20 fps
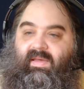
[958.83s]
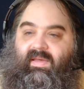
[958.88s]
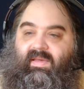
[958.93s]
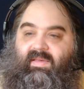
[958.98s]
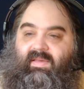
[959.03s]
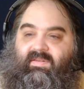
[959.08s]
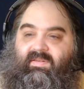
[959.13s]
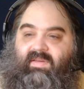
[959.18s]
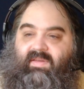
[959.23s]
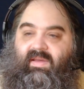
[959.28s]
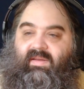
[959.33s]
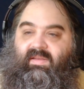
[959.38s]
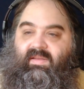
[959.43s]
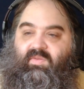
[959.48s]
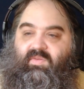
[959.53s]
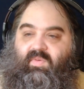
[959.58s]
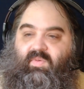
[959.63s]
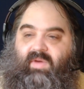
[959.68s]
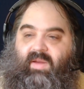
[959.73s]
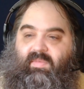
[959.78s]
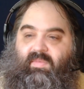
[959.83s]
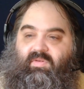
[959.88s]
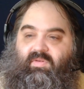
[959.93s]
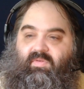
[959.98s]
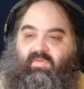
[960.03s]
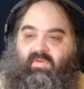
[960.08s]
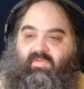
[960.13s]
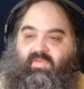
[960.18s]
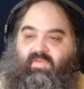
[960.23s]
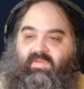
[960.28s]
His scientists were able to
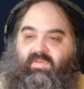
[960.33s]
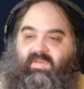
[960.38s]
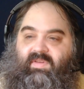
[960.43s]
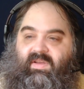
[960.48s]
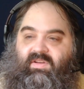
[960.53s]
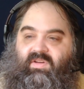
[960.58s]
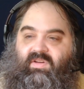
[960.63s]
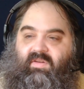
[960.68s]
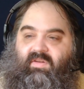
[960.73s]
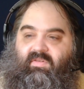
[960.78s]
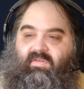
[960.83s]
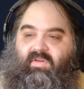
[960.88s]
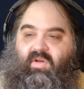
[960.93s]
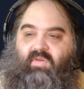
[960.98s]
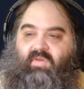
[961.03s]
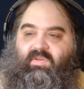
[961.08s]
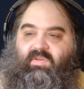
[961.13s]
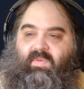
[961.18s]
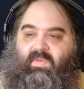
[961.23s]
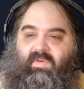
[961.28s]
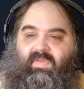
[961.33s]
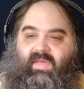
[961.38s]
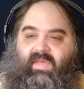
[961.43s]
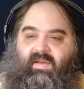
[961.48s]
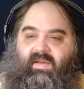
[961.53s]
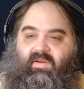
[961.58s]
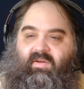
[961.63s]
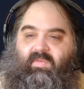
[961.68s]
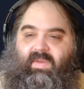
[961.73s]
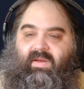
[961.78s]
reverse engineer notes about the
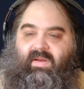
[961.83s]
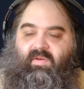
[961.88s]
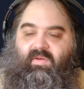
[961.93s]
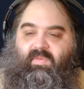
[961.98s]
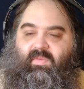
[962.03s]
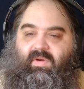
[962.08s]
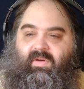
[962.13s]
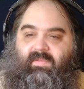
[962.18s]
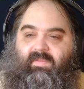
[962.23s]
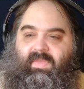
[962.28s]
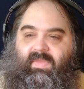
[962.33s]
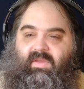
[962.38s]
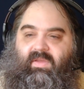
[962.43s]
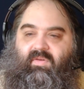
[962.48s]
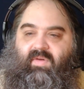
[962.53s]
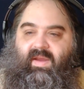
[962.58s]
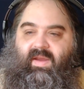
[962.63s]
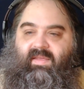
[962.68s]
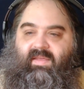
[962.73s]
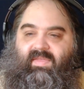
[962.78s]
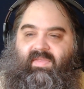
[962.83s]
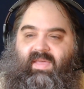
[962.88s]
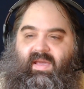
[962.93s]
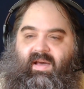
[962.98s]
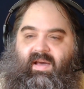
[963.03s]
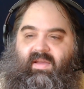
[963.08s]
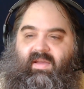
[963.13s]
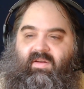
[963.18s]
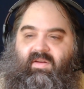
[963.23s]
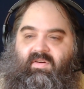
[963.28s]
Iron Man armor, creating the
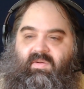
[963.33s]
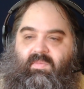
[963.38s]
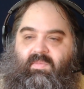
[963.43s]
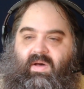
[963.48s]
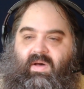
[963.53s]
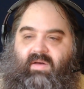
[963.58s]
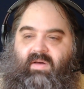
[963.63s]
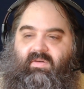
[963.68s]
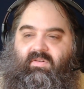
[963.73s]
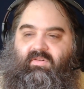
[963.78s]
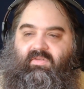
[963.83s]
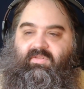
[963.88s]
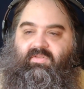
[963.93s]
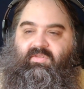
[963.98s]
Ironmonger